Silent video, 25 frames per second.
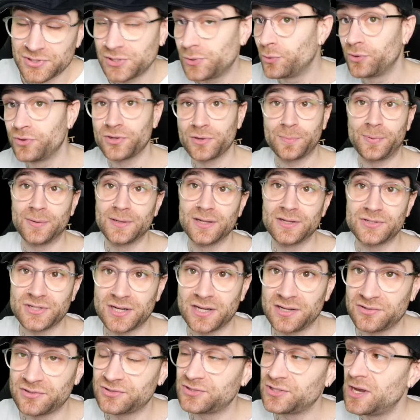He always
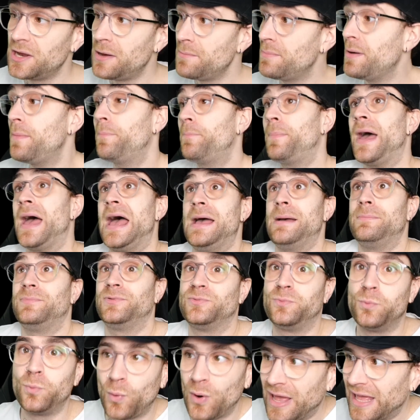apologises, but
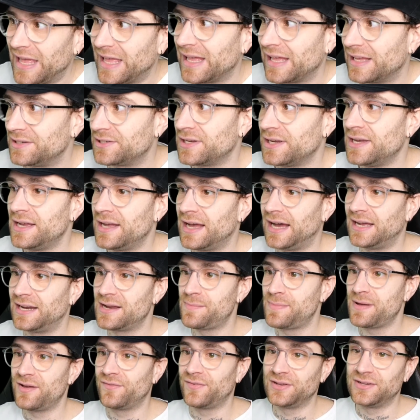Pep's weird and a
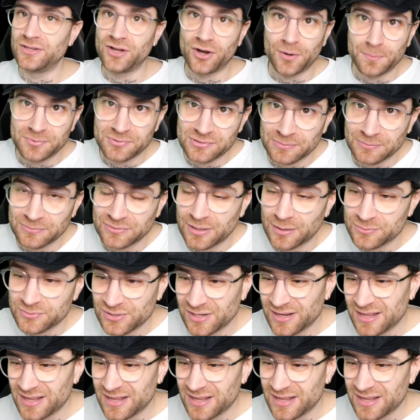bit of a knob sometimes.